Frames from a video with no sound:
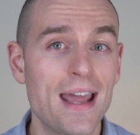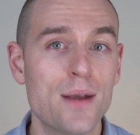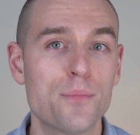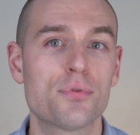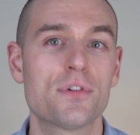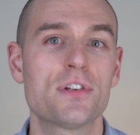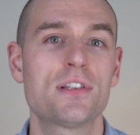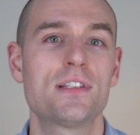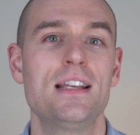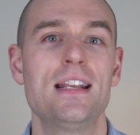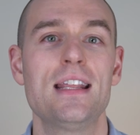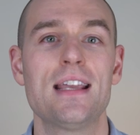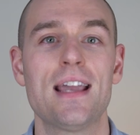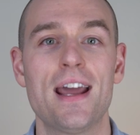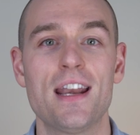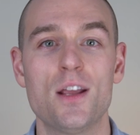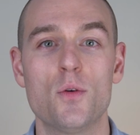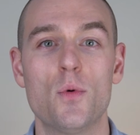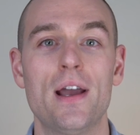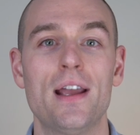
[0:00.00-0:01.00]
and proceeding
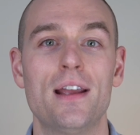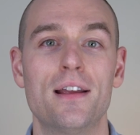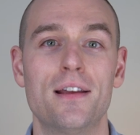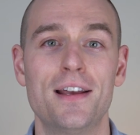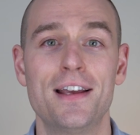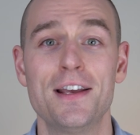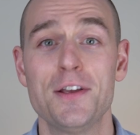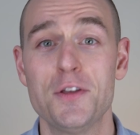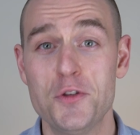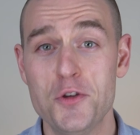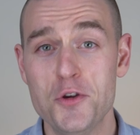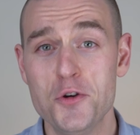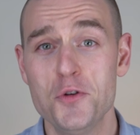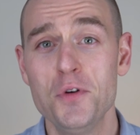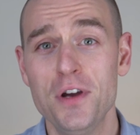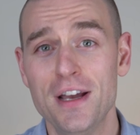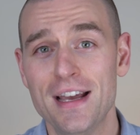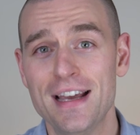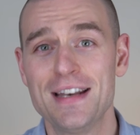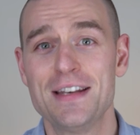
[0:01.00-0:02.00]
anyway.
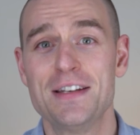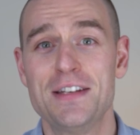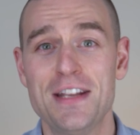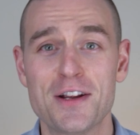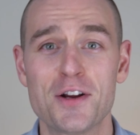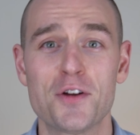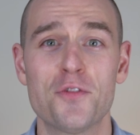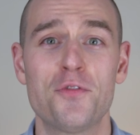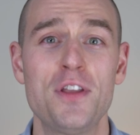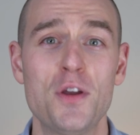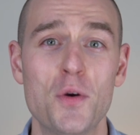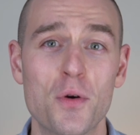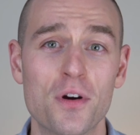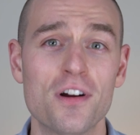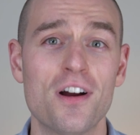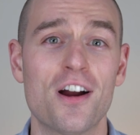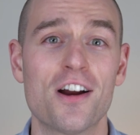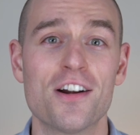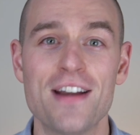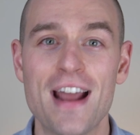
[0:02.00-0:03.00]
You, dear viewer,
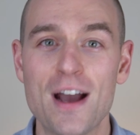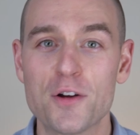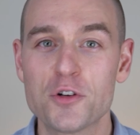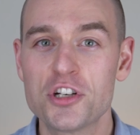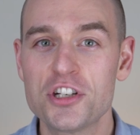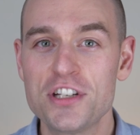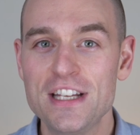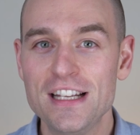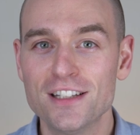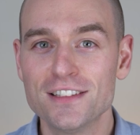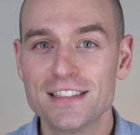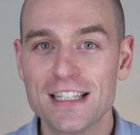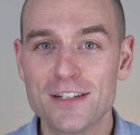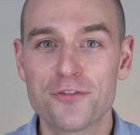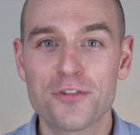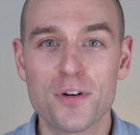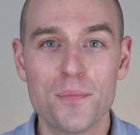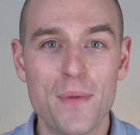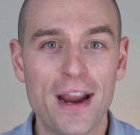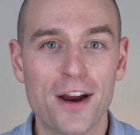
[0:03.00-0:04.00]
are now shielded
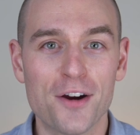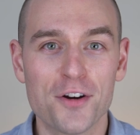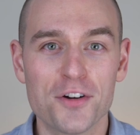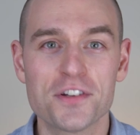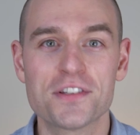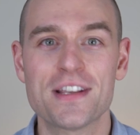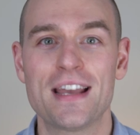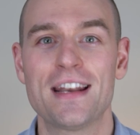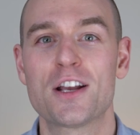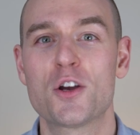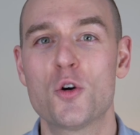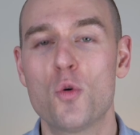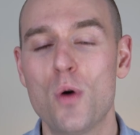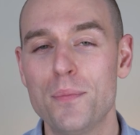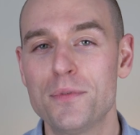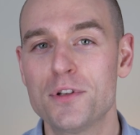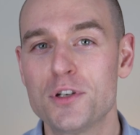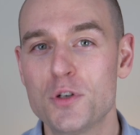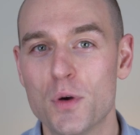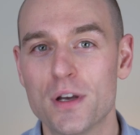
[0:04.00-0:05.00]
from errors and
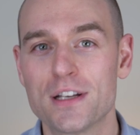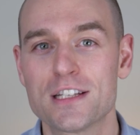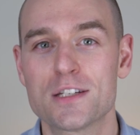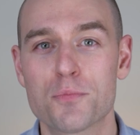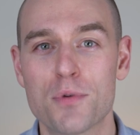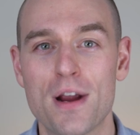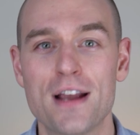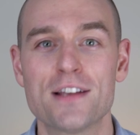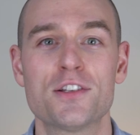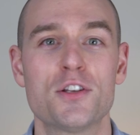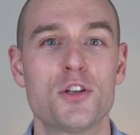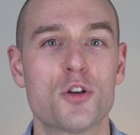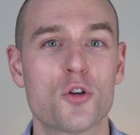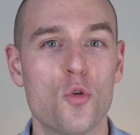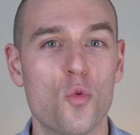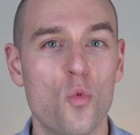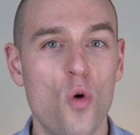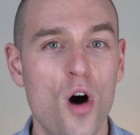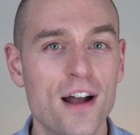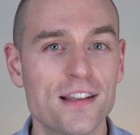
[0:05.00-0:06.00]
equipped to express your
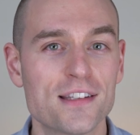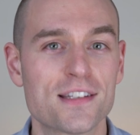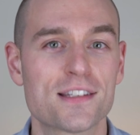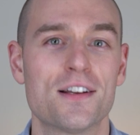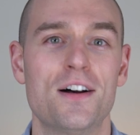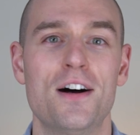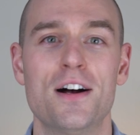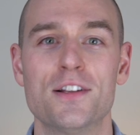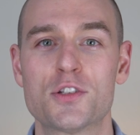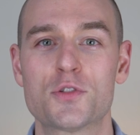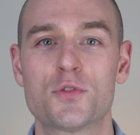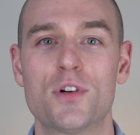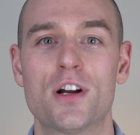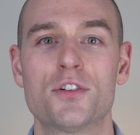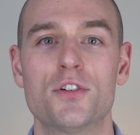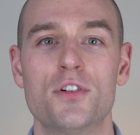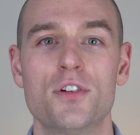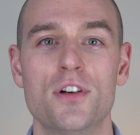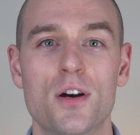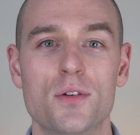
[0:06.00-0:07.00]
wants on
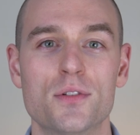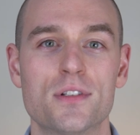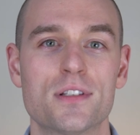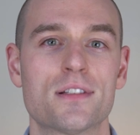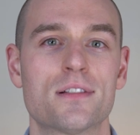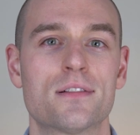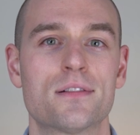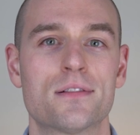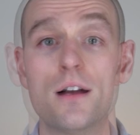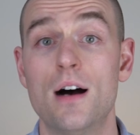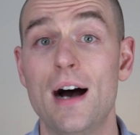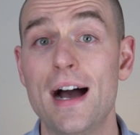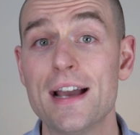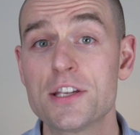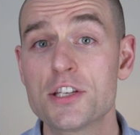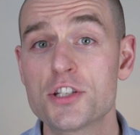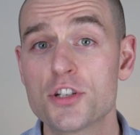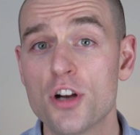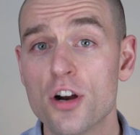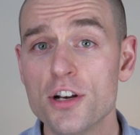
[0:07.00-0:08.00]
structured notes. I
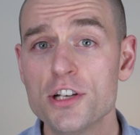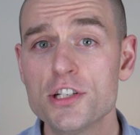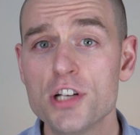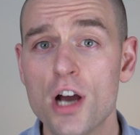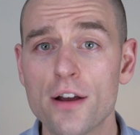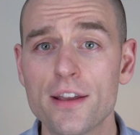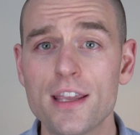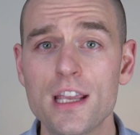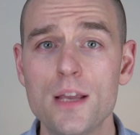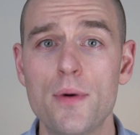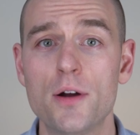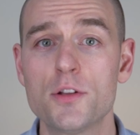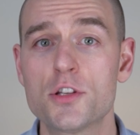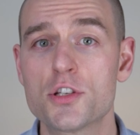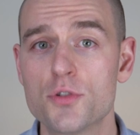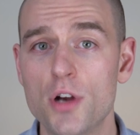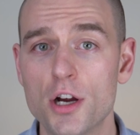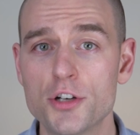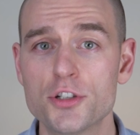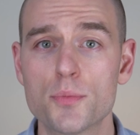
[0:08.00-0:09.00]
started talking about
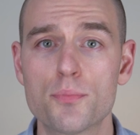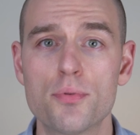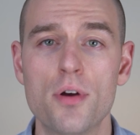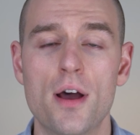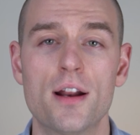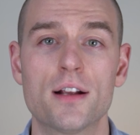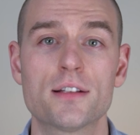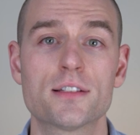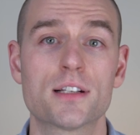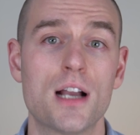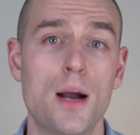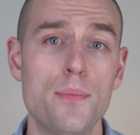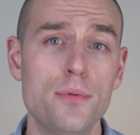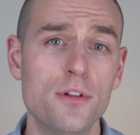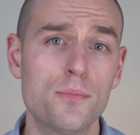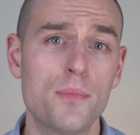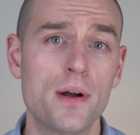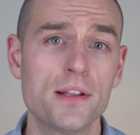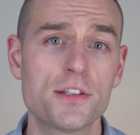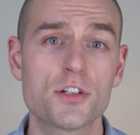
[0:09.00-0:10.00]
structured products a couple
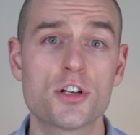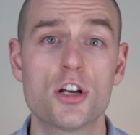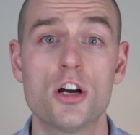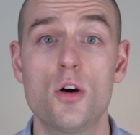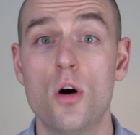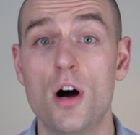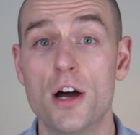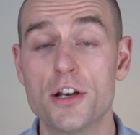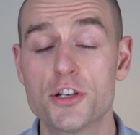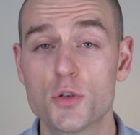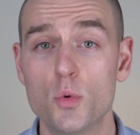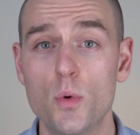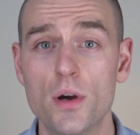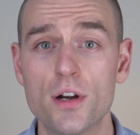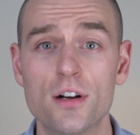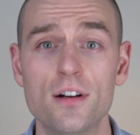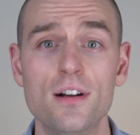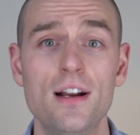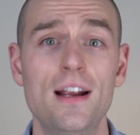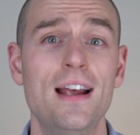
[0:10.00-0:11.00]
of months ago on
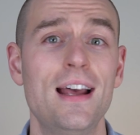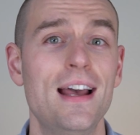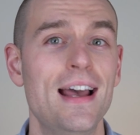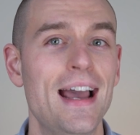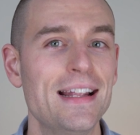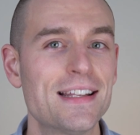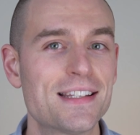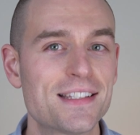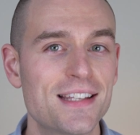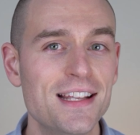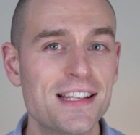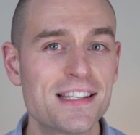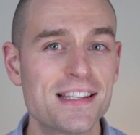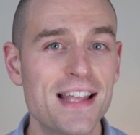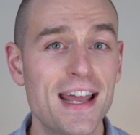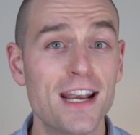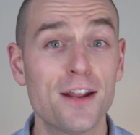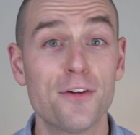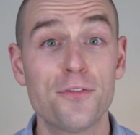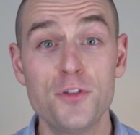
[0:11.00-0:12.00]
Twitter, and since
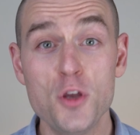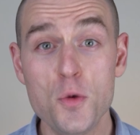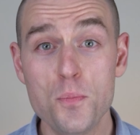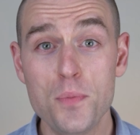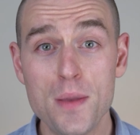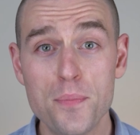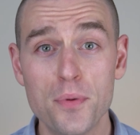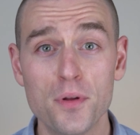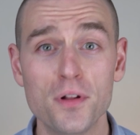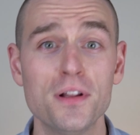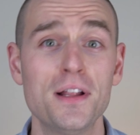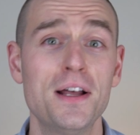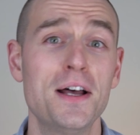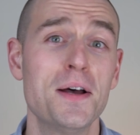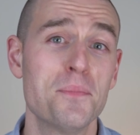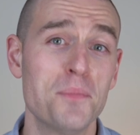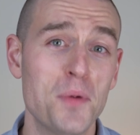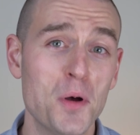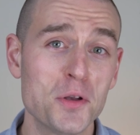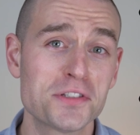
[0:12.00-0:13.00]
then a few people,
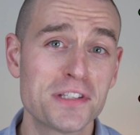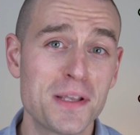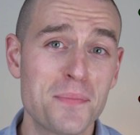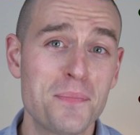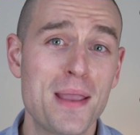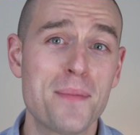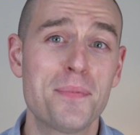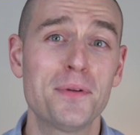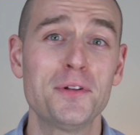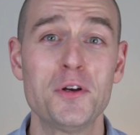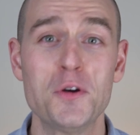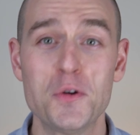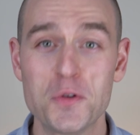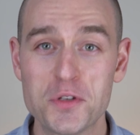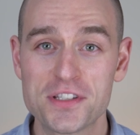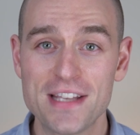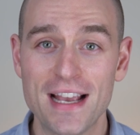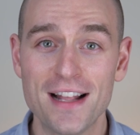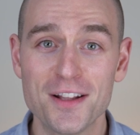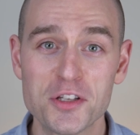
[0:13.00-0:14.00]
mostly people who
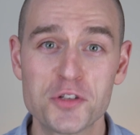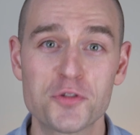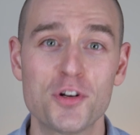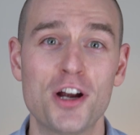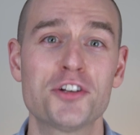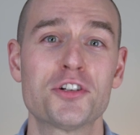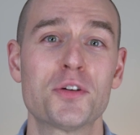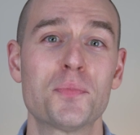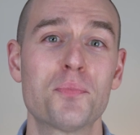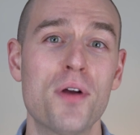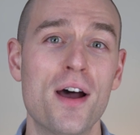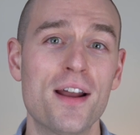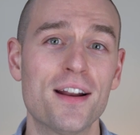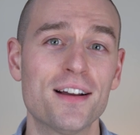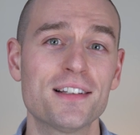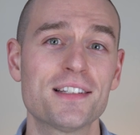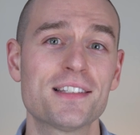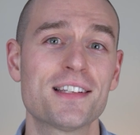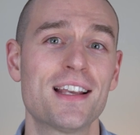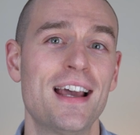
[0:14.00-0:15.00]
sell structured
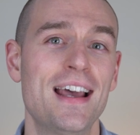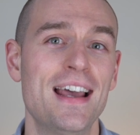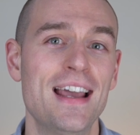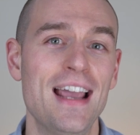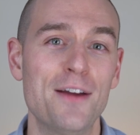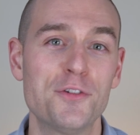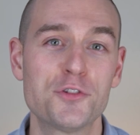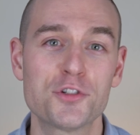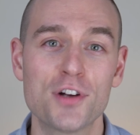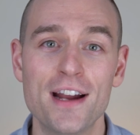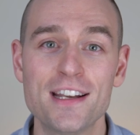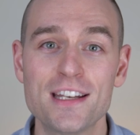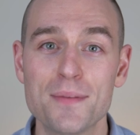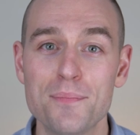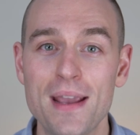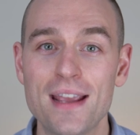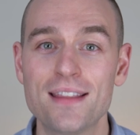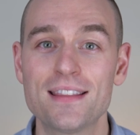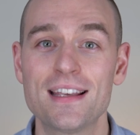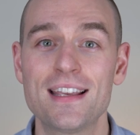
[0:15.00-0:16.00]
products, have tried to
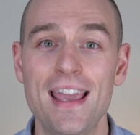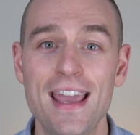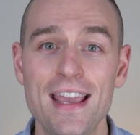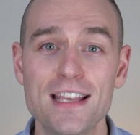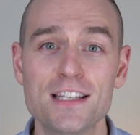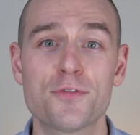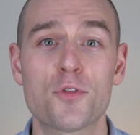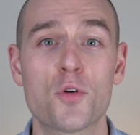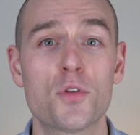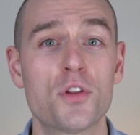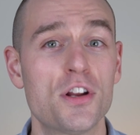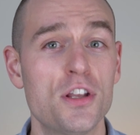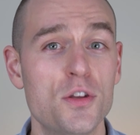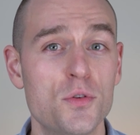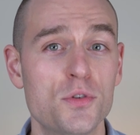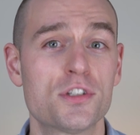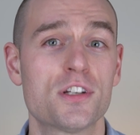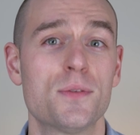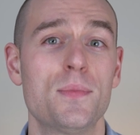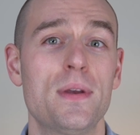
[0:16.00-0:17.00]
make the case for their
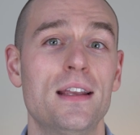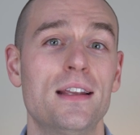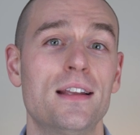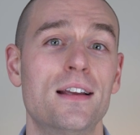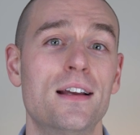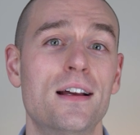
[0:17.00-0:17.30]
use to me.